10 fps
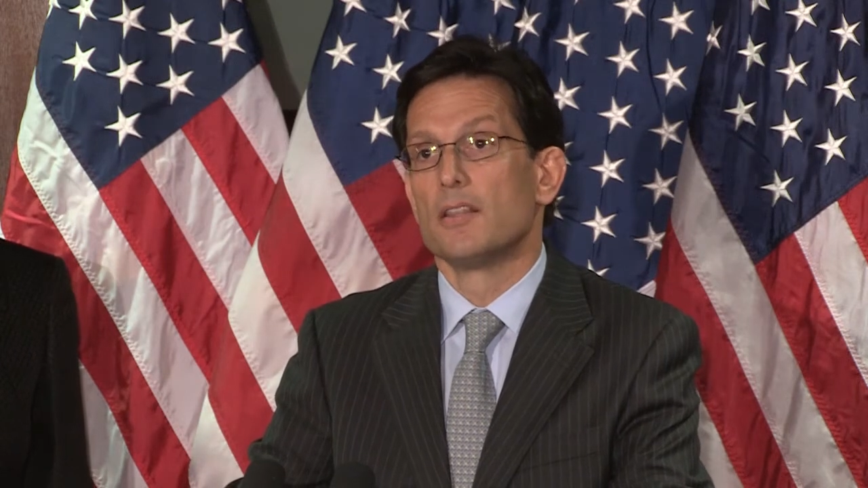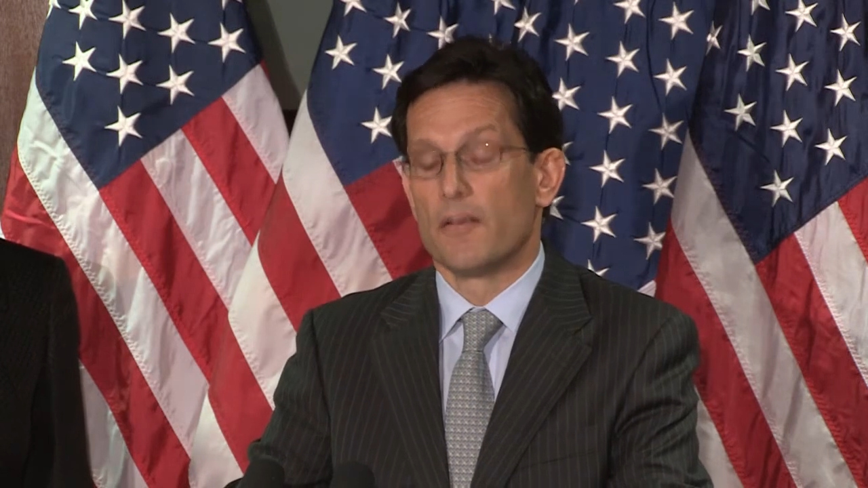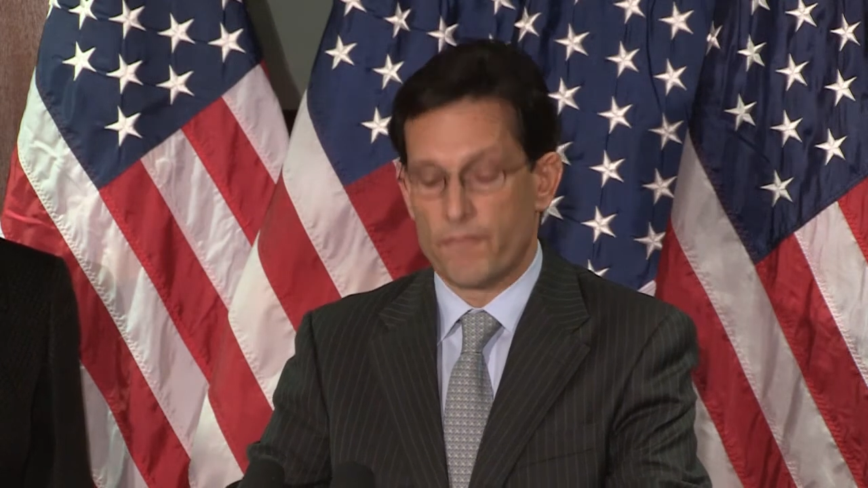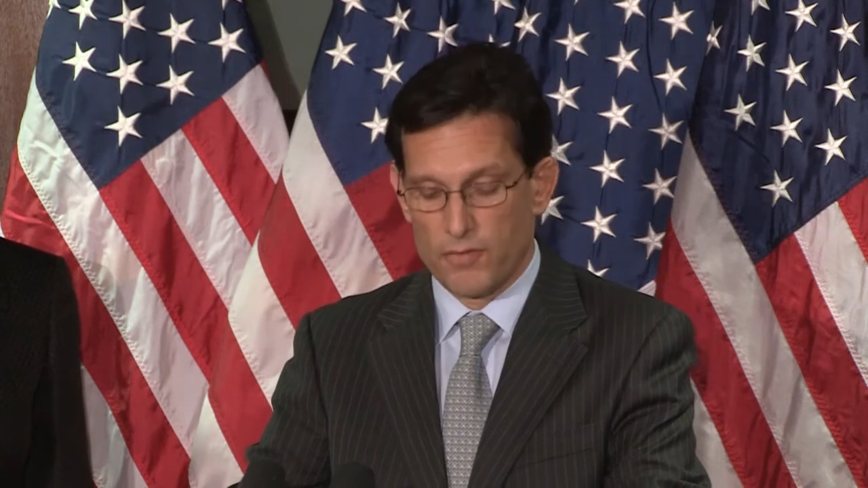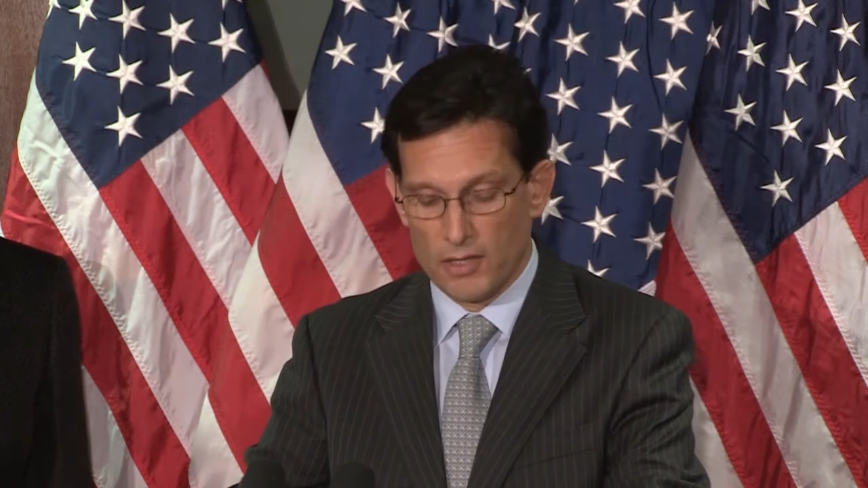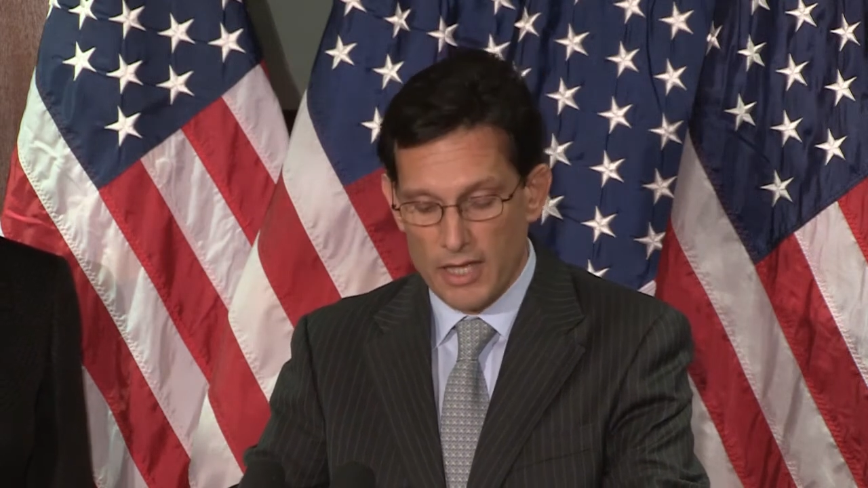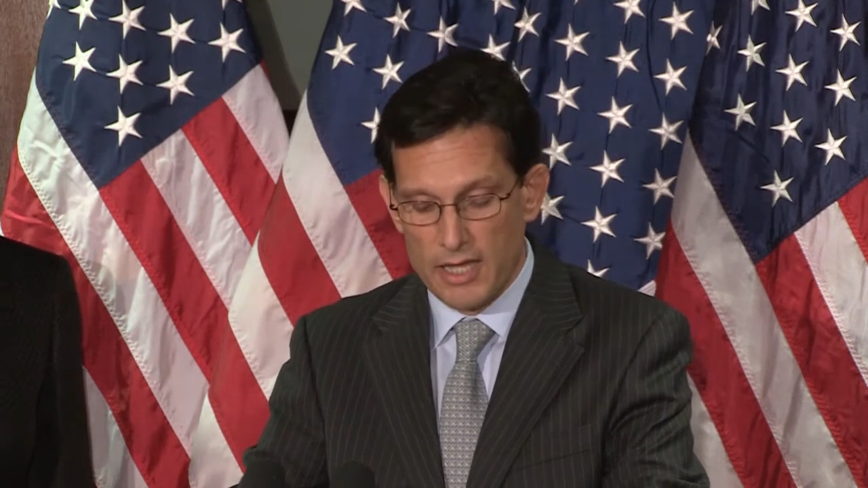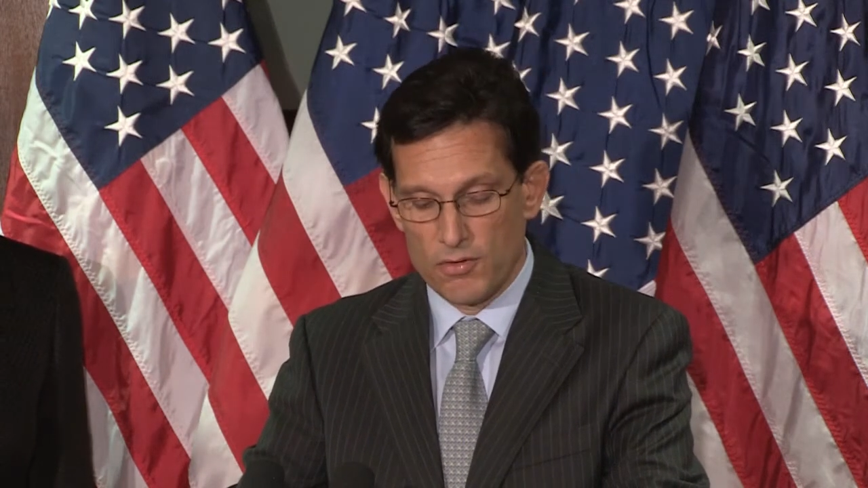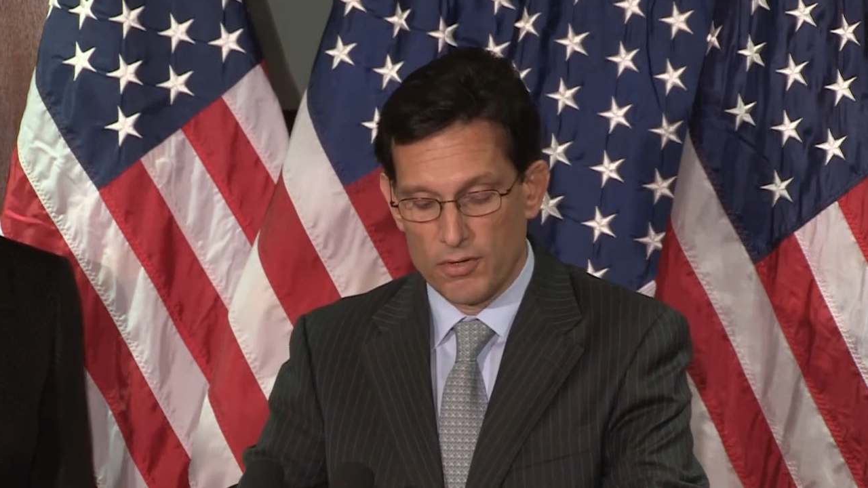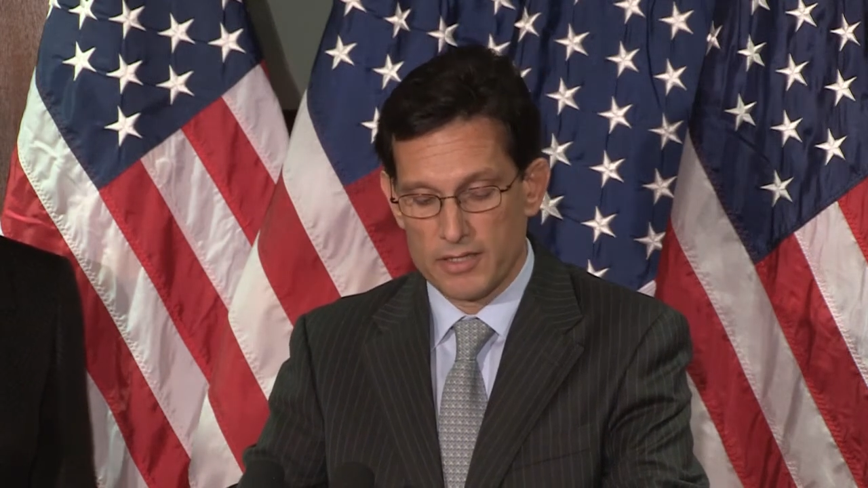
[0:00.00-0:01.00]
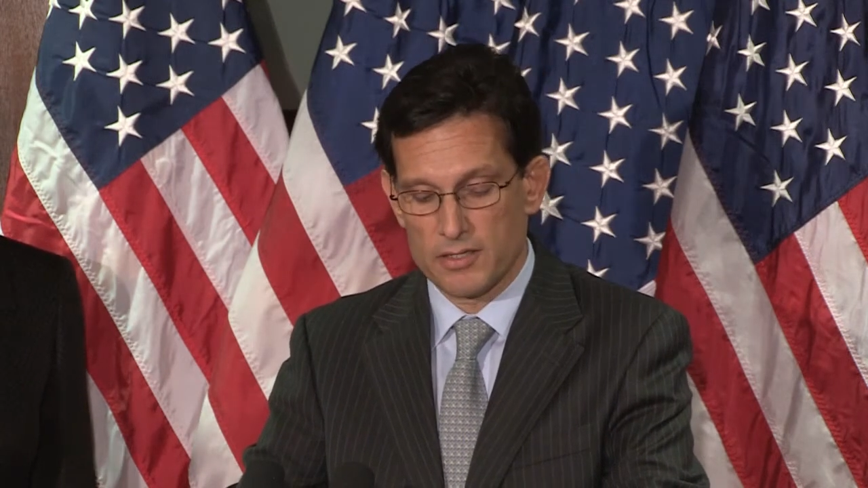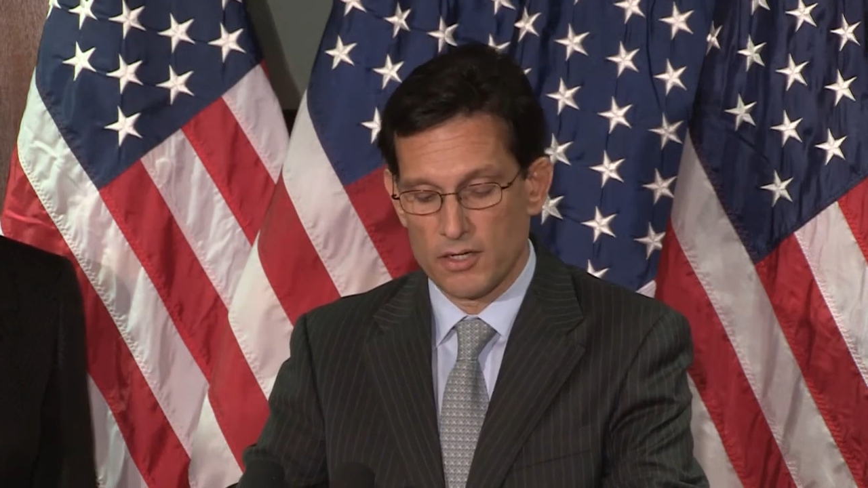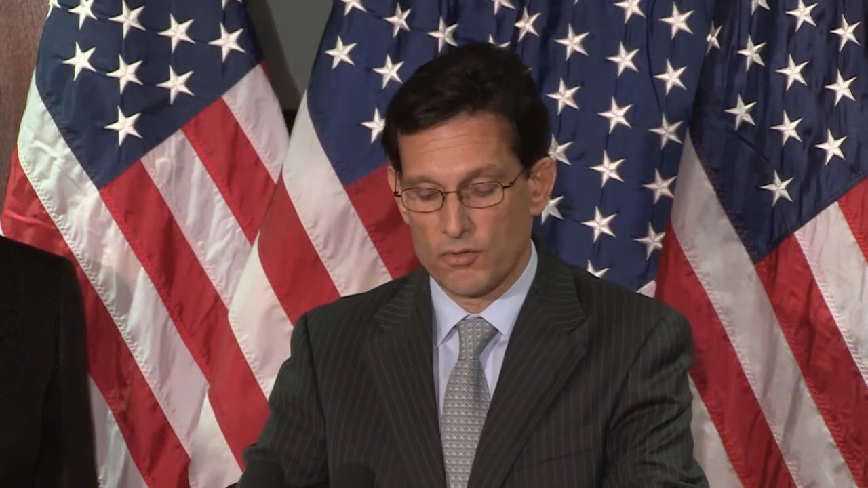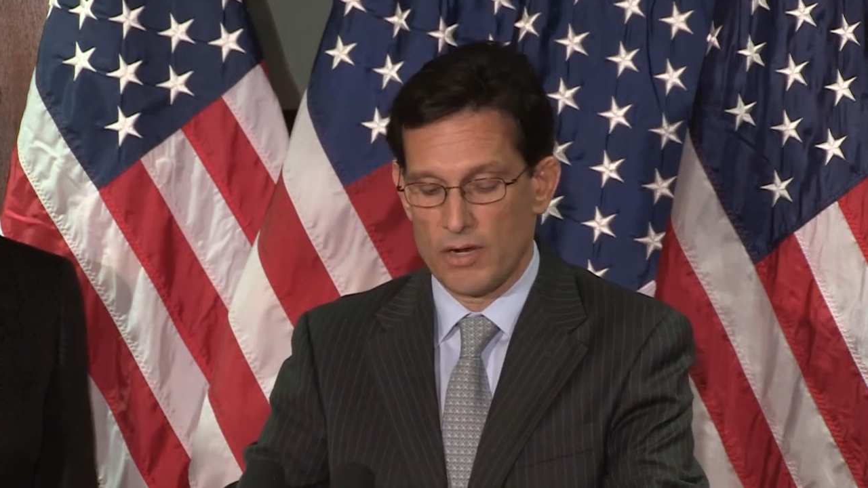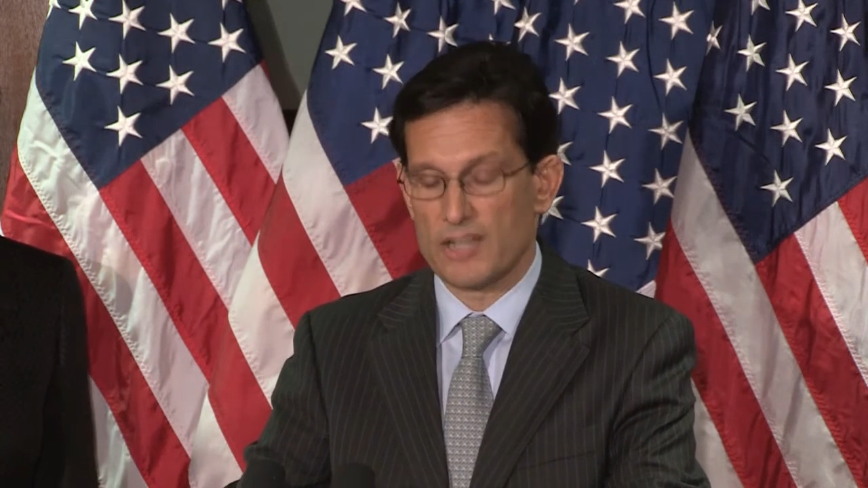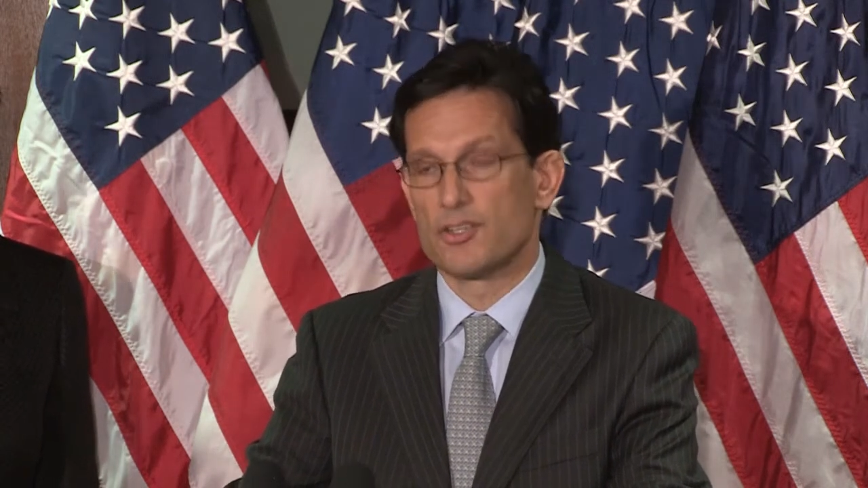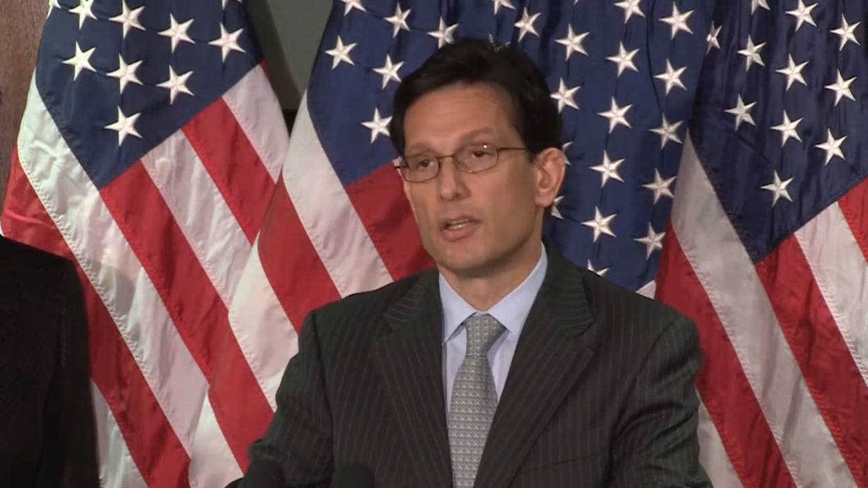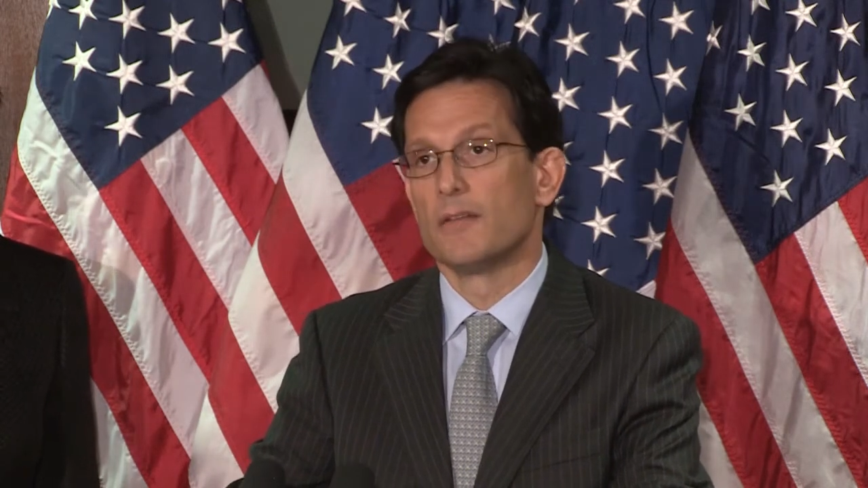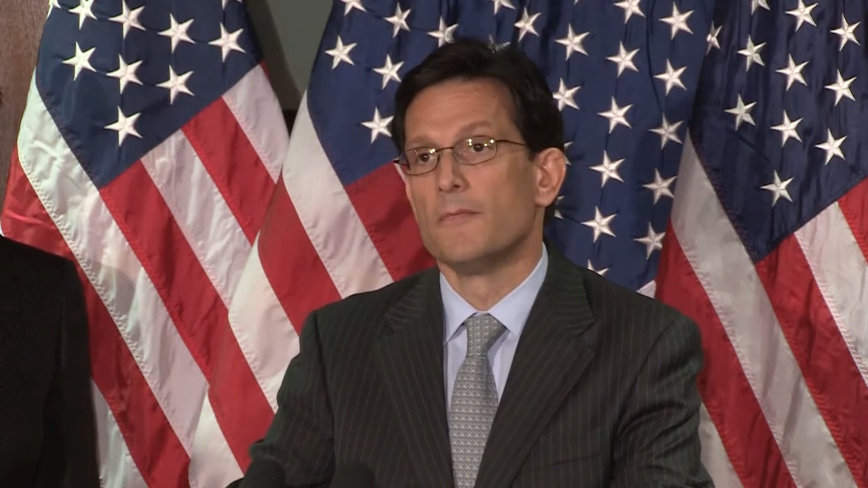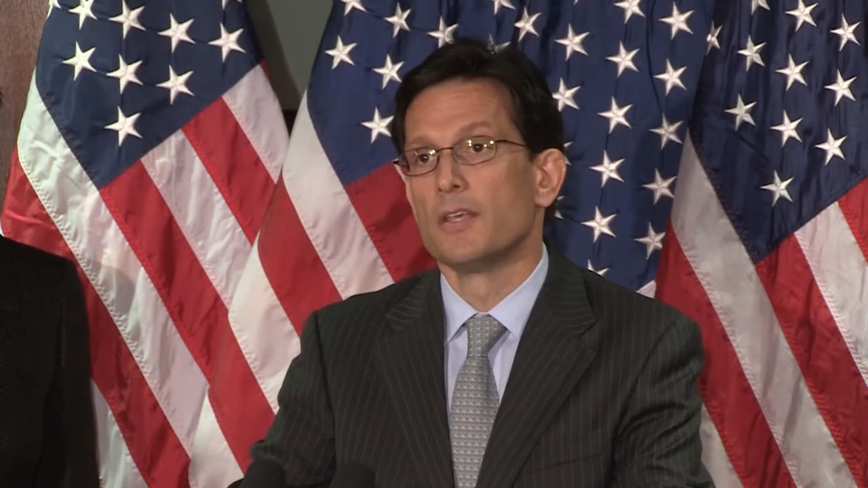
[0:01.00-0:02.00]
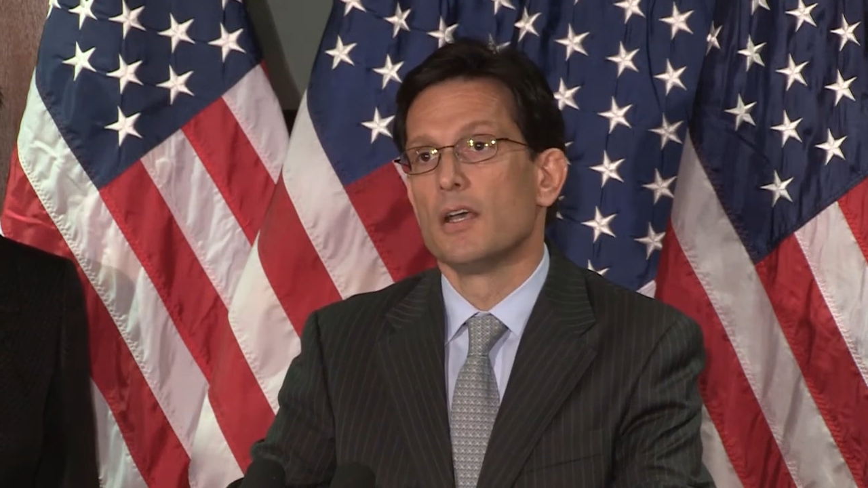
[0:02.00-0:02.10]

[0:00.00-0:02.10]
the flagrant aggression